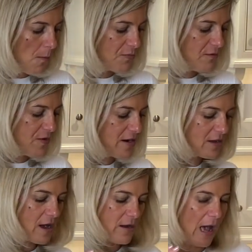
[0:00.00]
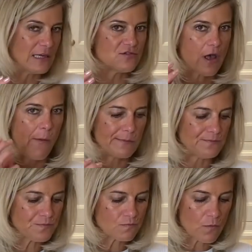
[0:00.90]
The feta kind of adds that
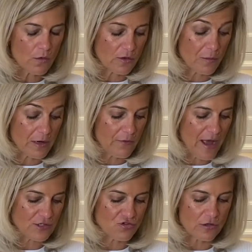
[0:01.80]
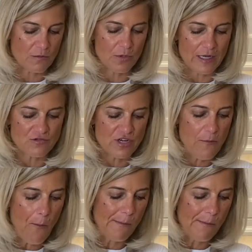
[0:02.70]
little bit of extra complexity.